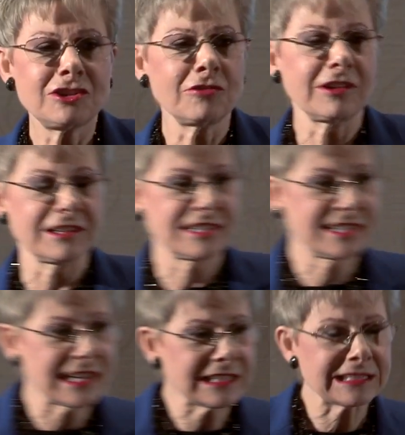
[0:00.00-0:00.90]
you're going to
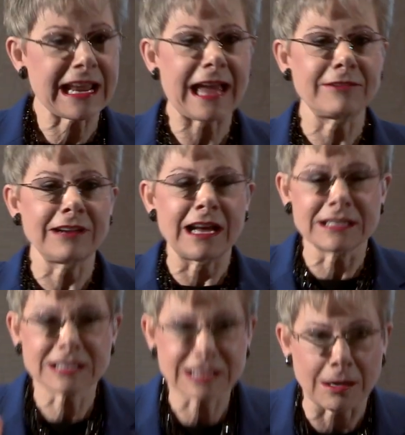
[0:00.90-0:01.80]
sit down
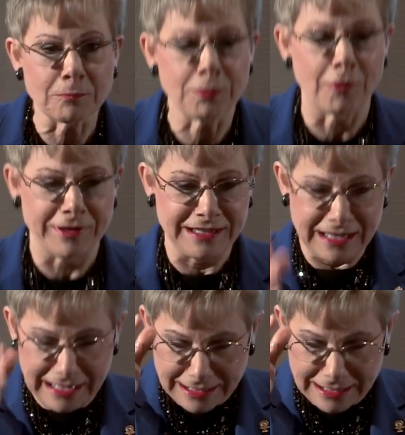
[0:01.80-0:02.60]
at some point